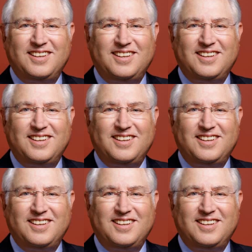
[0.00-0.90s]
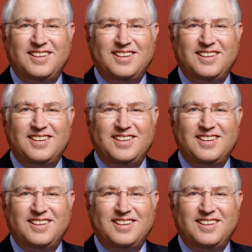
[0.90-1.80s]

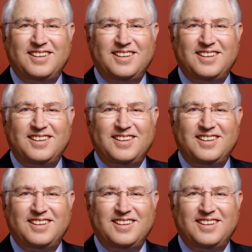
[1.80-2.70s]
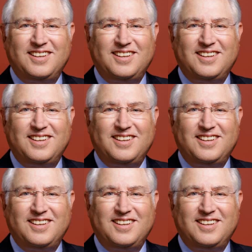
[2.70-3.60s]

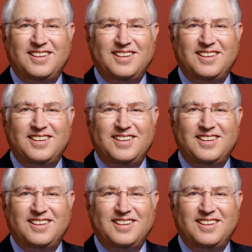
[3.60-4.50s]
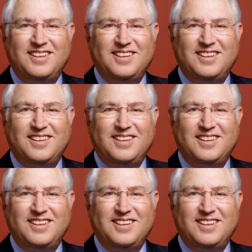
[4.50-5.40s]

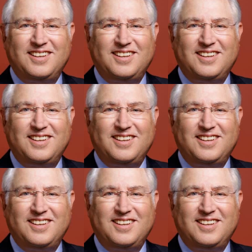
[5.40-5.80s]
[no speech]